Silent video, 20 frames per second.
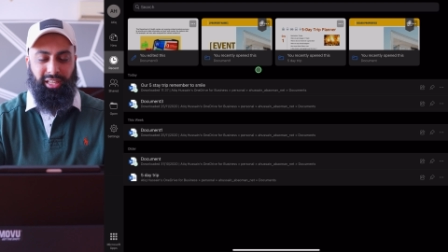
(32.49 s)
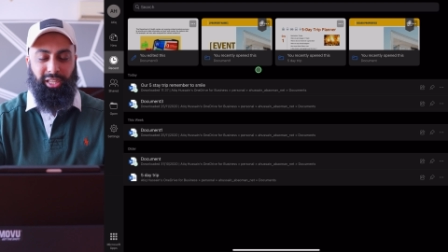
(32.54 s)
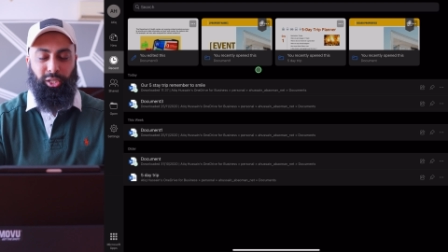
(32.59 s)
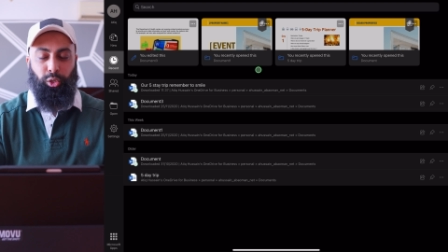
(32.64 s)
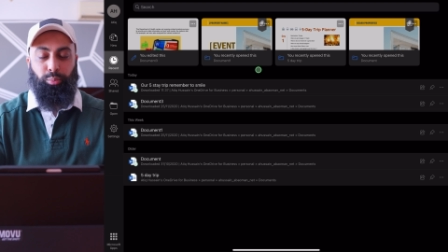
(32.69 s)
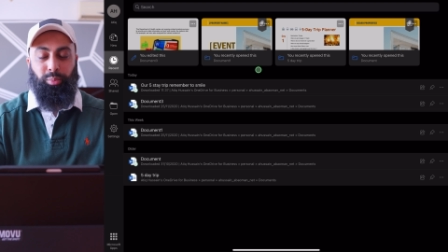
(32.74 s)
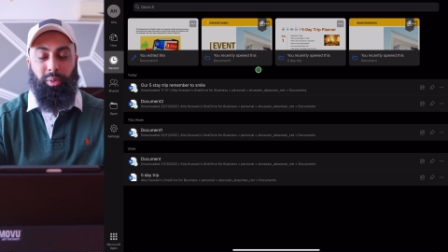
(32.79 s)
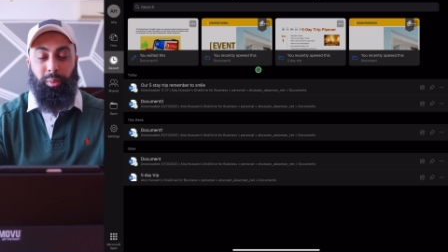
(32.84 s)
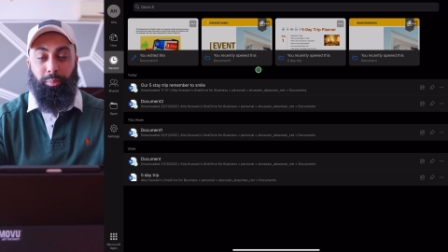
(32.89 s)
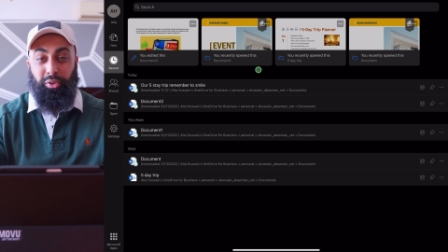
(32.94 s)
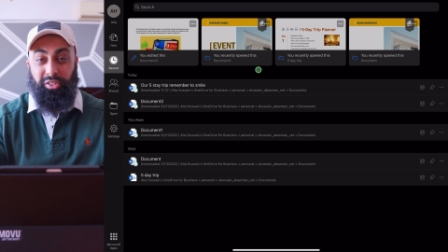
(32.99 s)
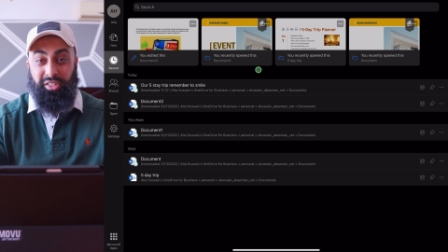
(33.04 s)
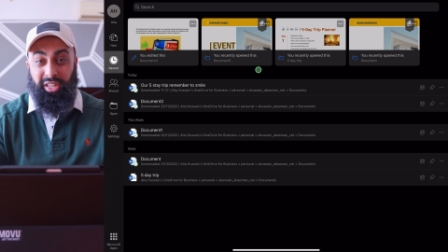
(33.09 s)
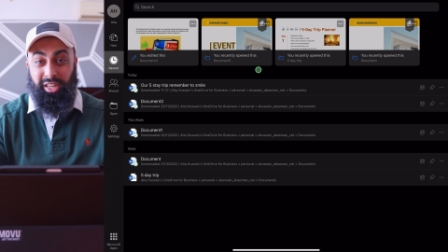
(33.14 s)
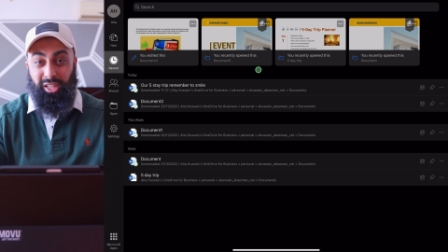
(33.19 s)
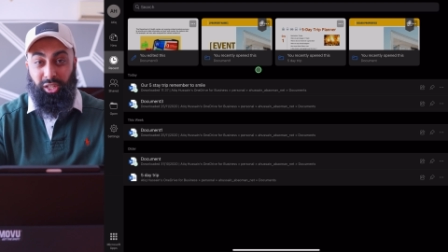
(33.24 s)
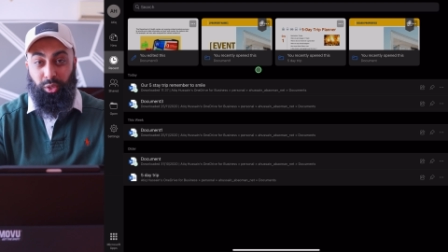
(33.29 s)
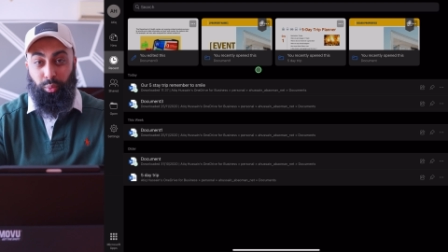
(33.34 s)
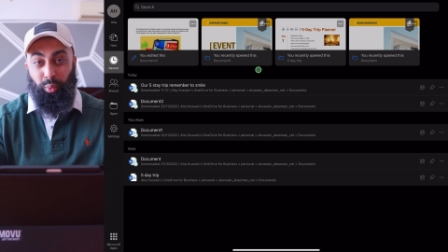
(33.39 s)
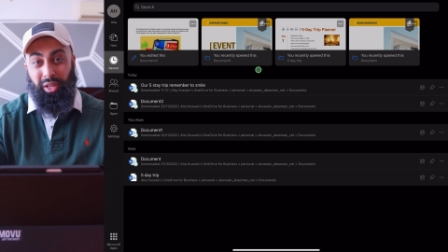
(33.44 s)
that you'd be
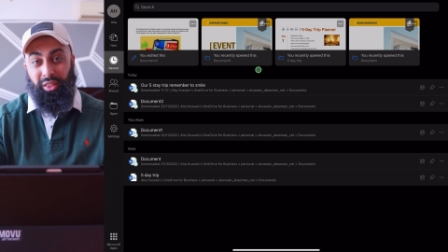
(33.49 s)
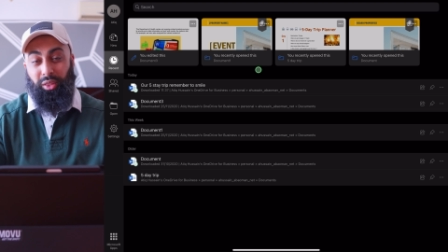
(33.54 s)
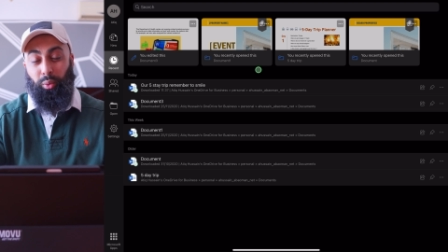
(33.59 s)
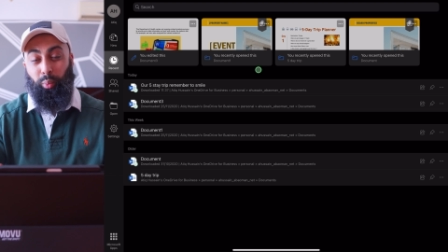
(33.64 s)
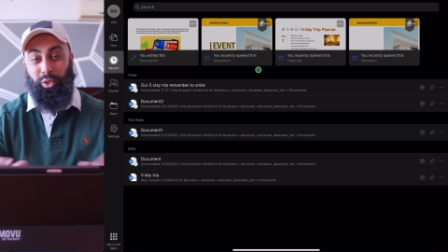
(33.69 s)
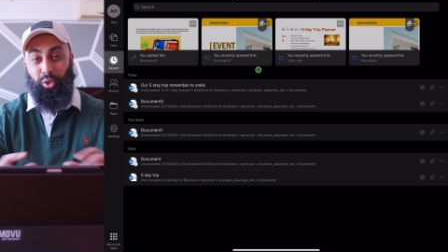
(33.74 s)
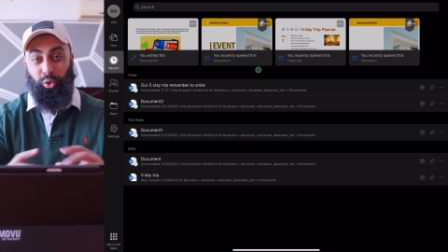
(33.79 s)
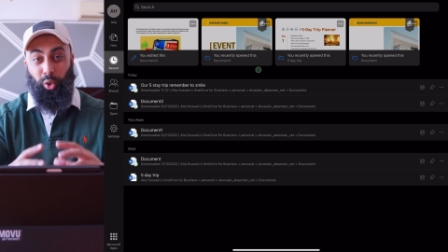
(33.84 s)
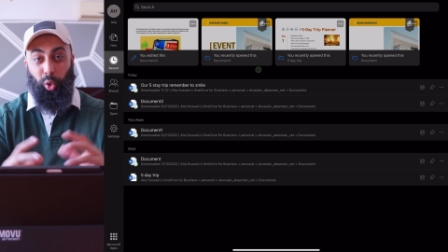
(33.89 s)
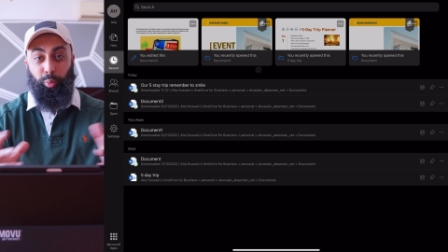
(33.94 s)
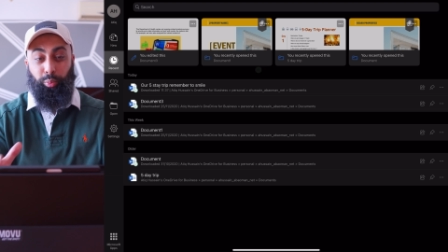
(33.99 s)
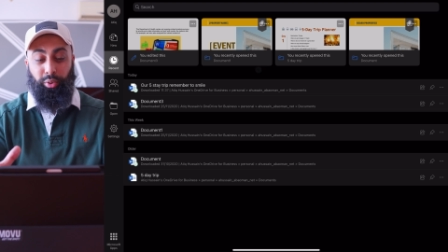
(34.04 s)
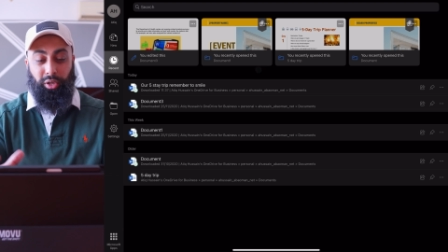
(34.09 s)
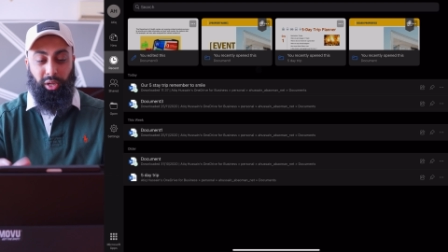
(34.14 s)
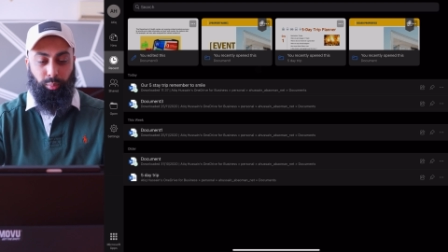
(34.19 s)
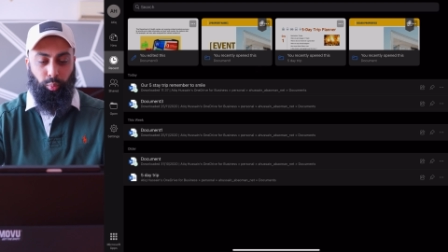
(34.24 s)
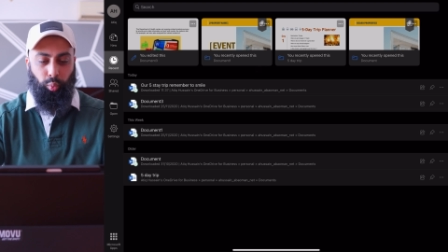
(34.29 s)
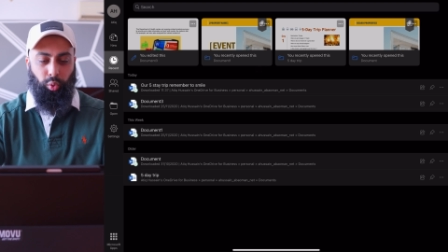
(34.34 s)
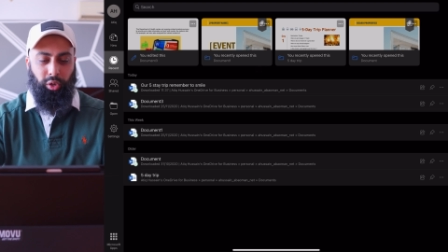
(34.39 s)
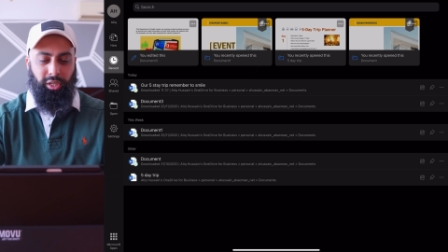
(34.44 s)
presented with when you open
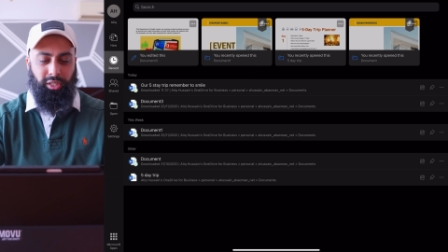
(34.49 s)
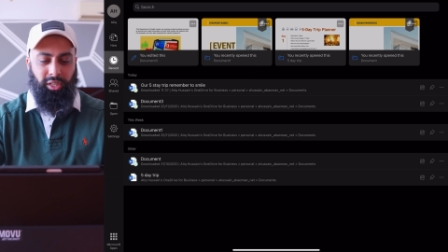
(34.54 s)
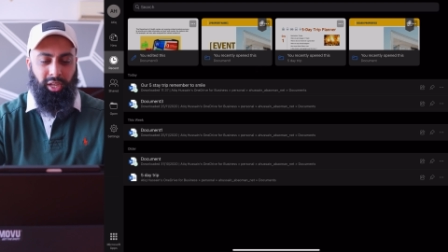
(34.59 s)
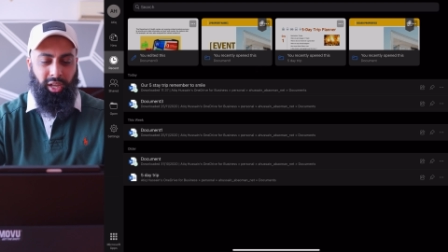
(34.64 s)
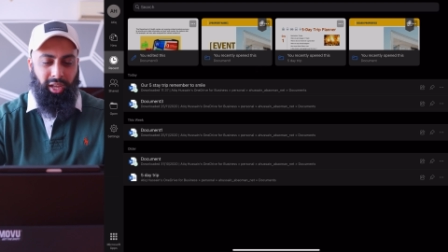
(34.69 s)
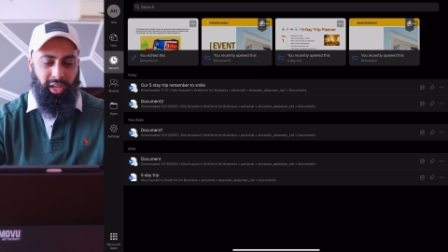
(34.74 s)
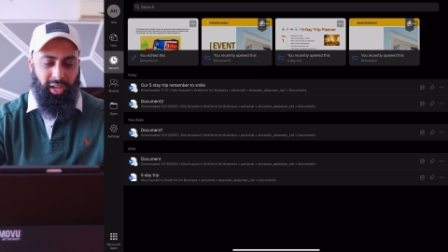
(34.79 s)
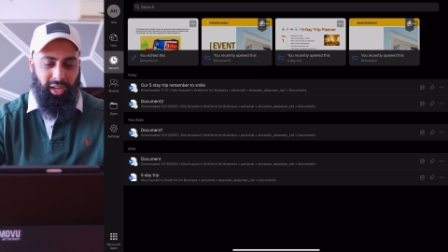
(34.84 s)
up Word.